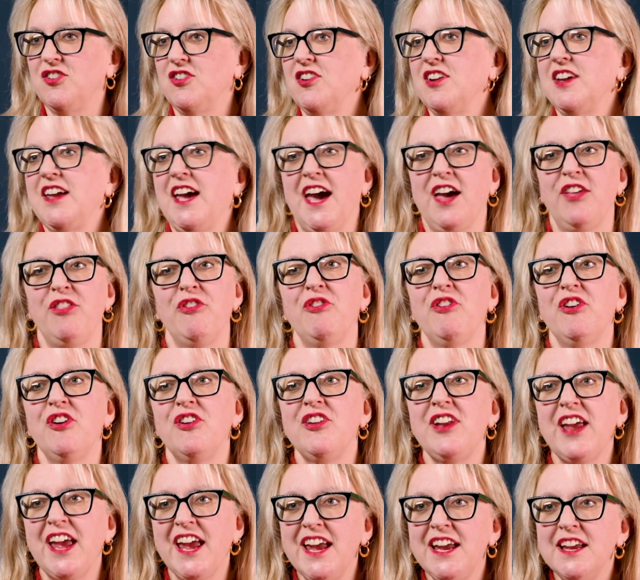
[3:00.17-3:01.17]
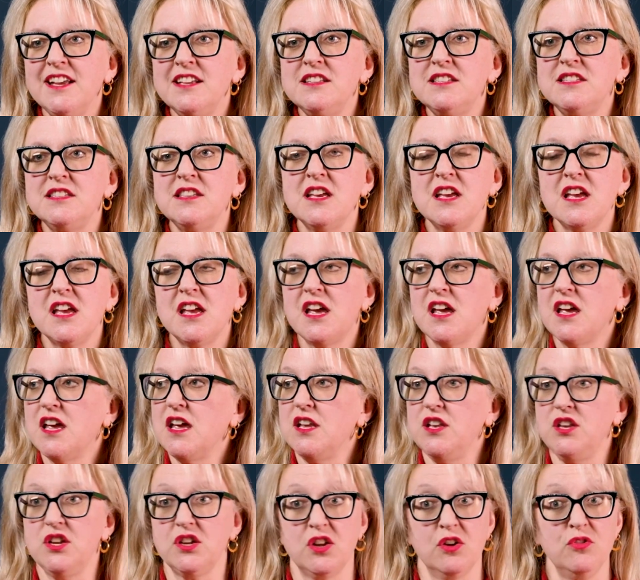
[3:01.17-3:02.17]
and gatherer days,
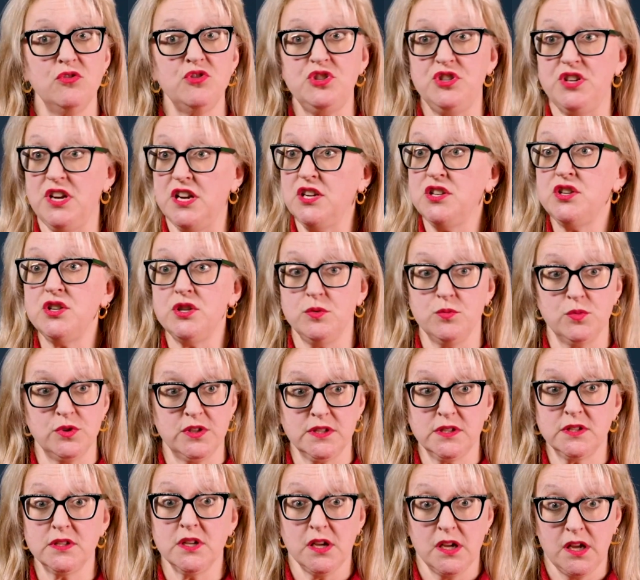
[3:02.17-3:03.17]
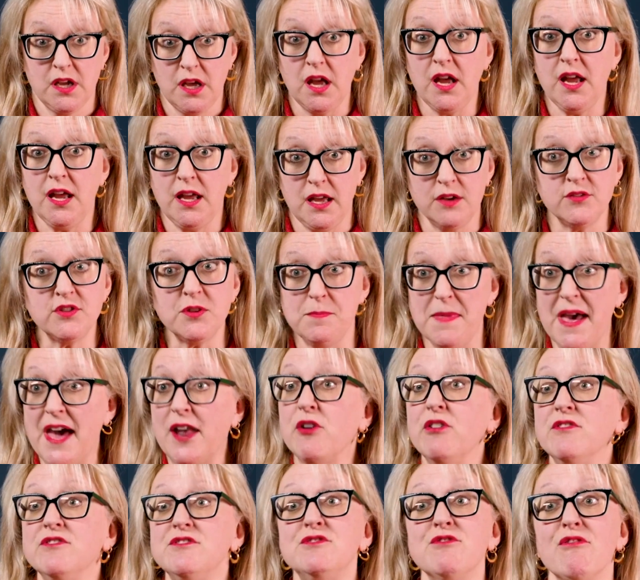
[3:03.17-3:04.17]
negotiation was a
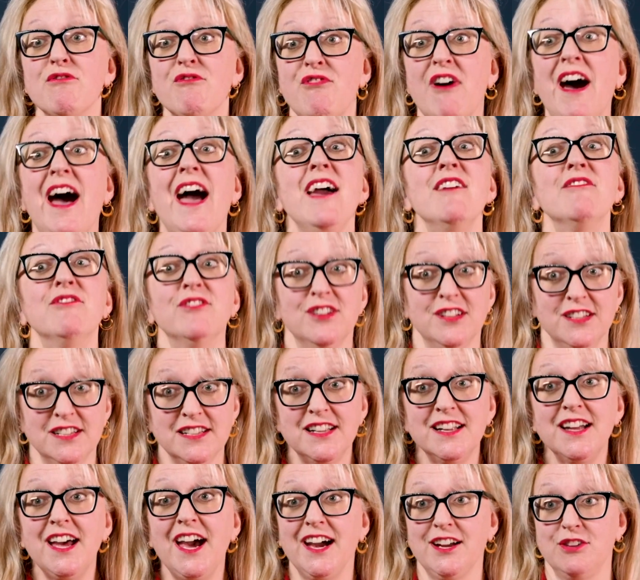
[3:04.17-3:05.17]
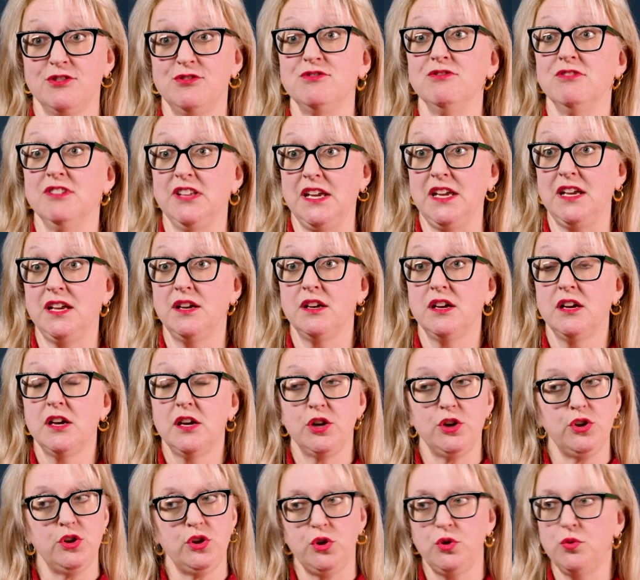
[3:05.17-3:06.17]
matter of survival, actually.
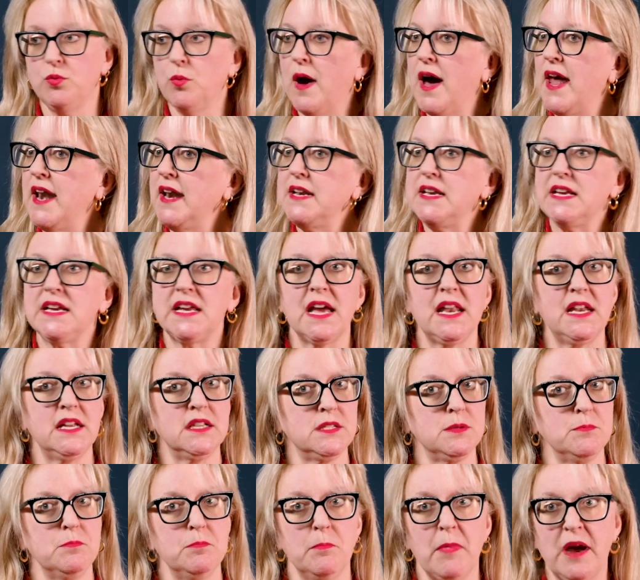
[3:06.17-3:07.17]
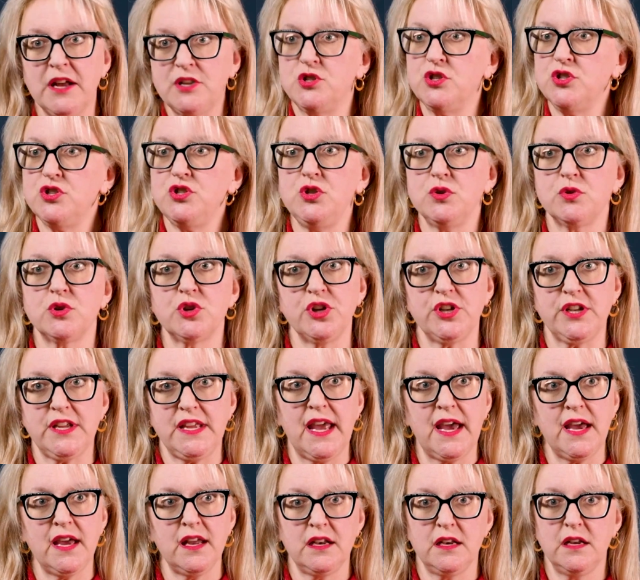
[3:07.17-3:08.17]
You wanted to get as much as you could
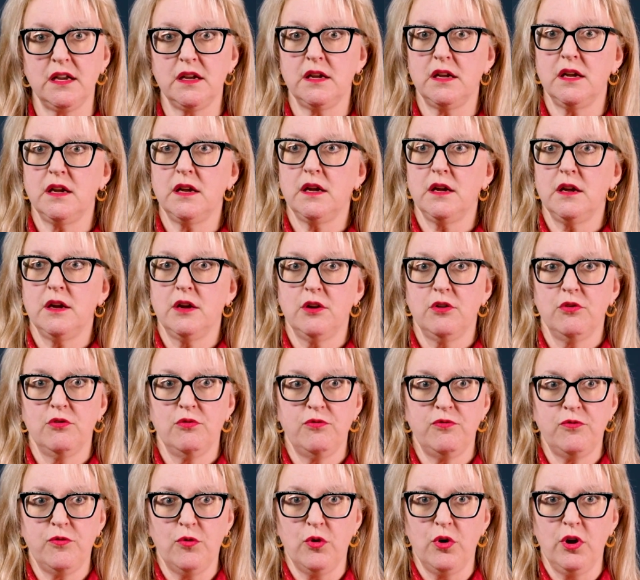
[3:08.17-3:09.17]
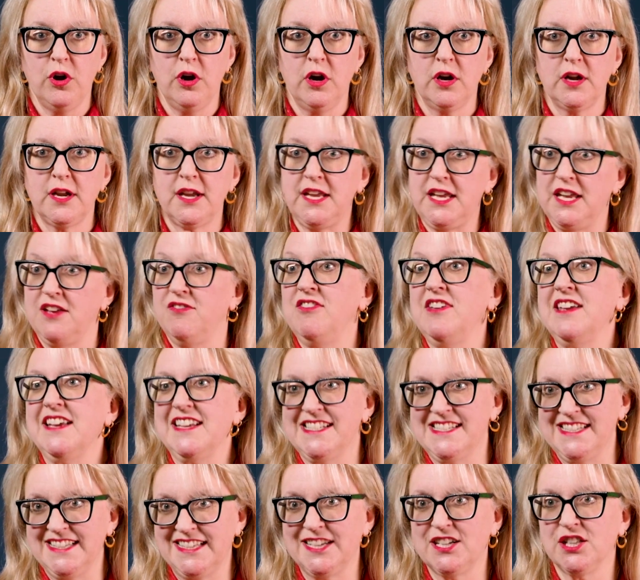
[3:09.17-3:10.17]
get for giving
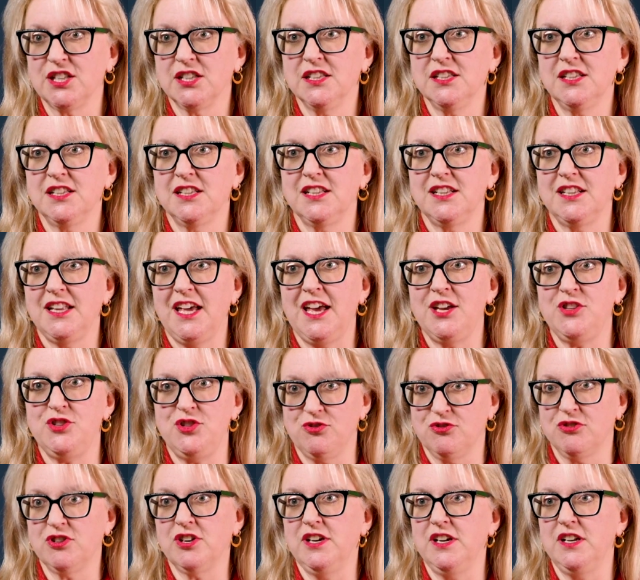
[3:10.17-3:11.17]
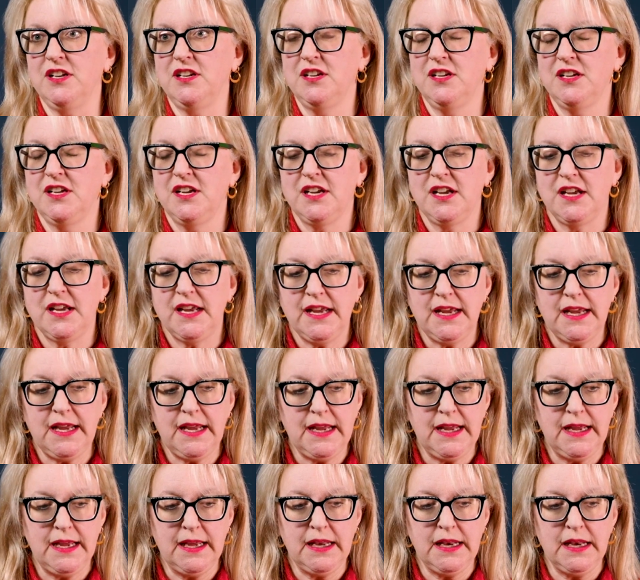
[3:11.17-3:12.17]
as little as you could.
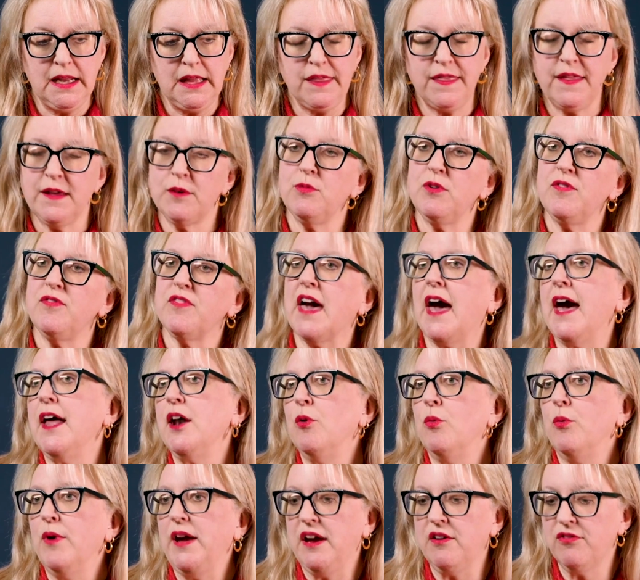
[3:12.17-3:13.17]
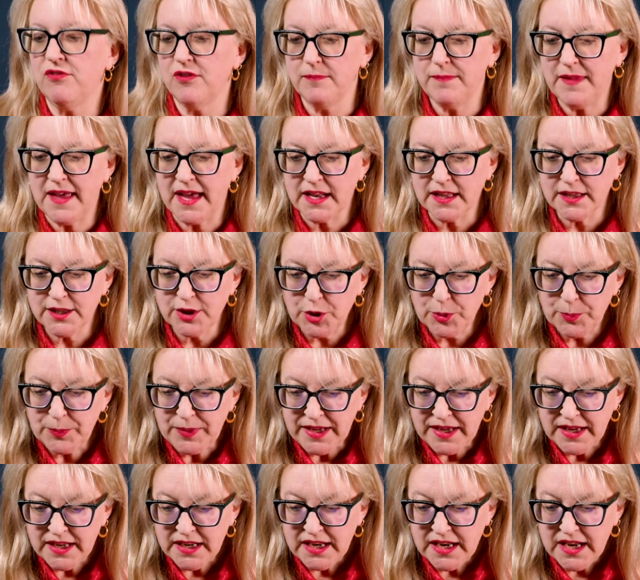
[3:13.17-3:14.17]
And I think we've gotten away from that a little
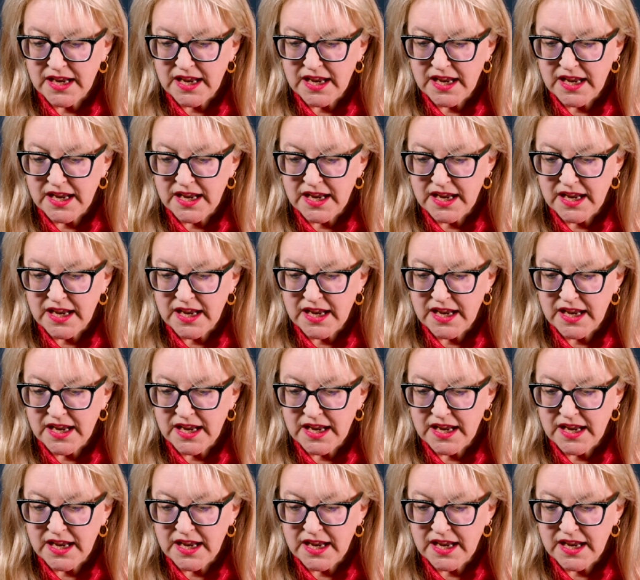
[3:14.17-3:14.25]
bit.